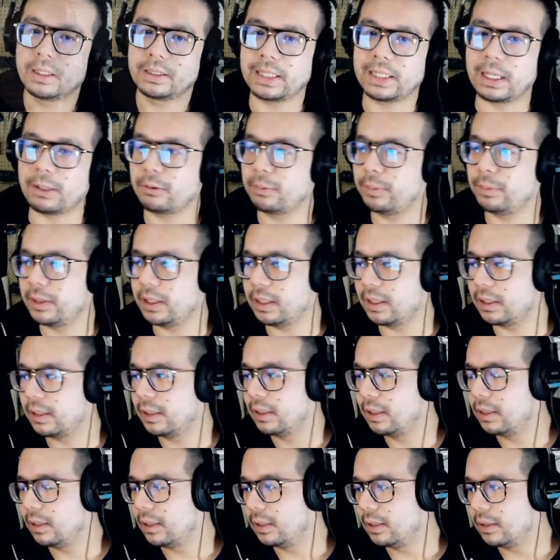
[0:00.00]
That would be it.
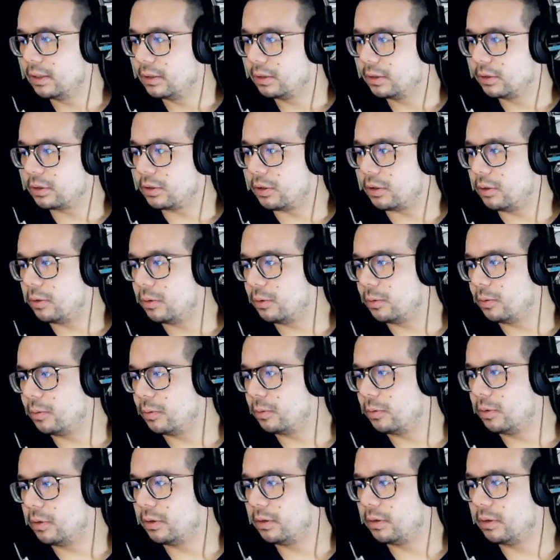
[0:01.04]

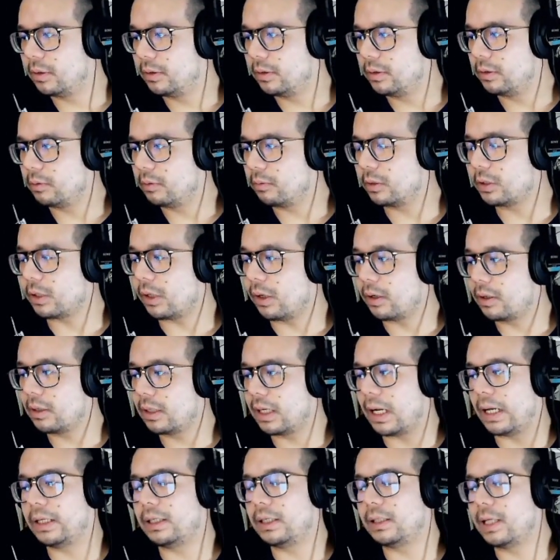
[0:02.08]
So we're
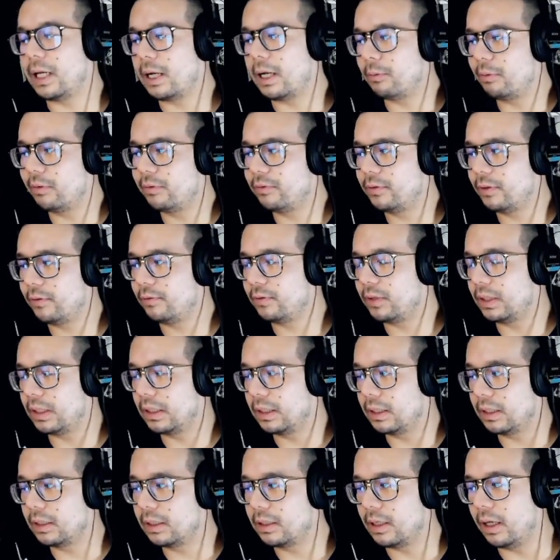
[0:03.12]
talking idling at
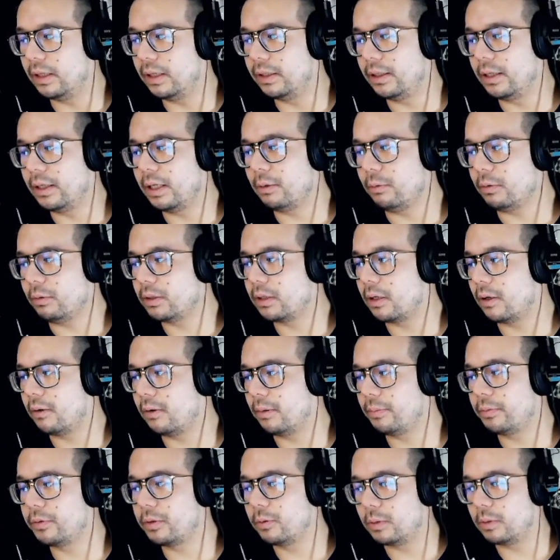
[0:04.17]
150, and then it would go
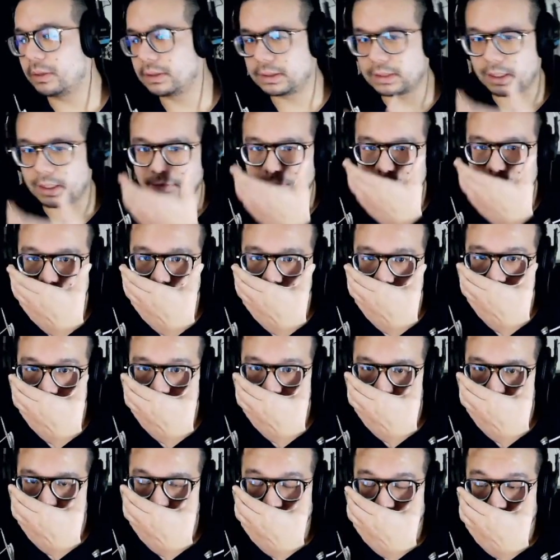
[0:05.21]
up to 170
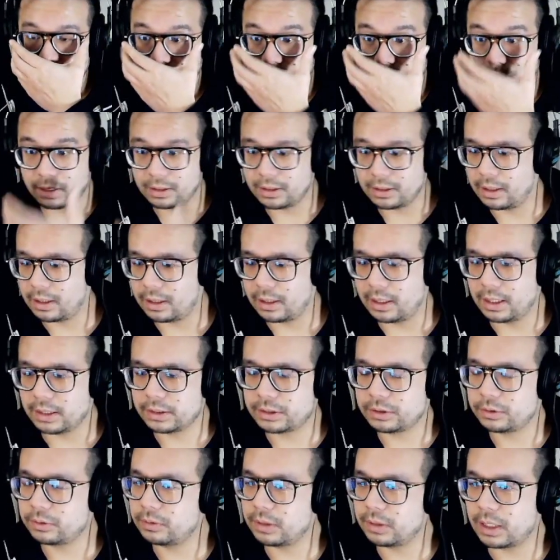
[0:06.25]

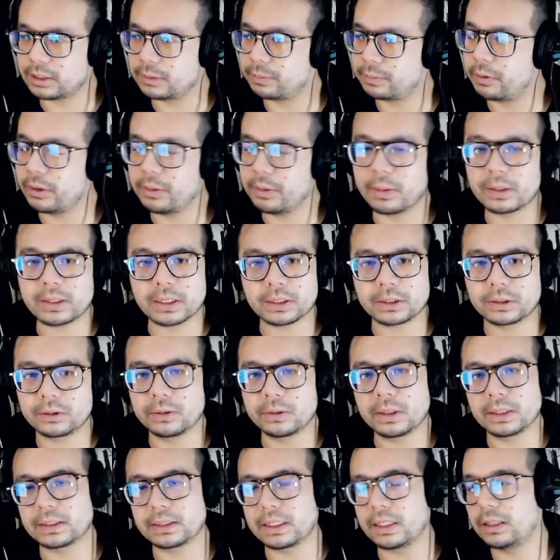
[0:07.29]
as pretty much as
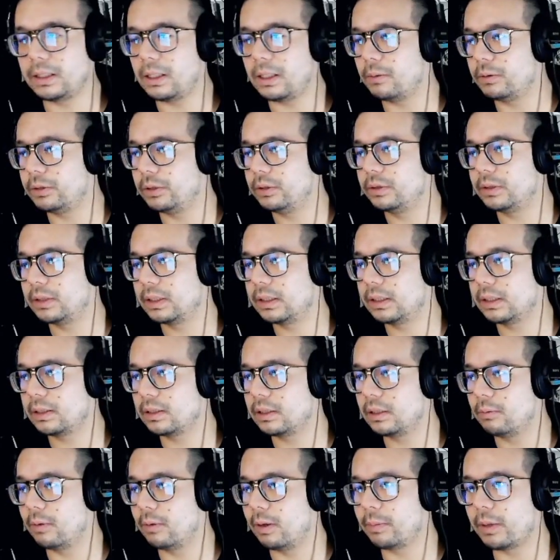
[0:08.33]
soon as anything was using
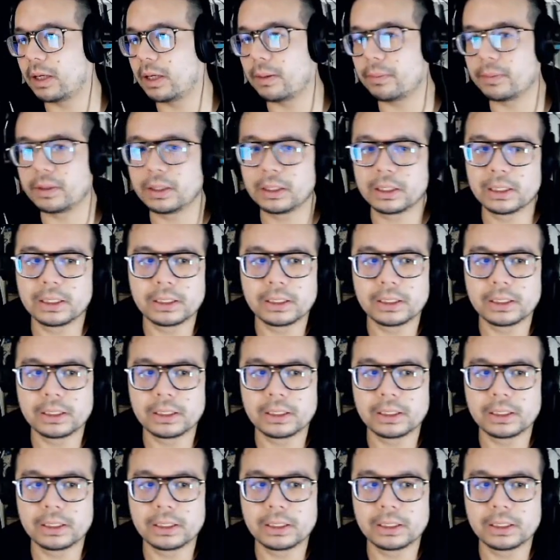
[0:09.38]
the webcam.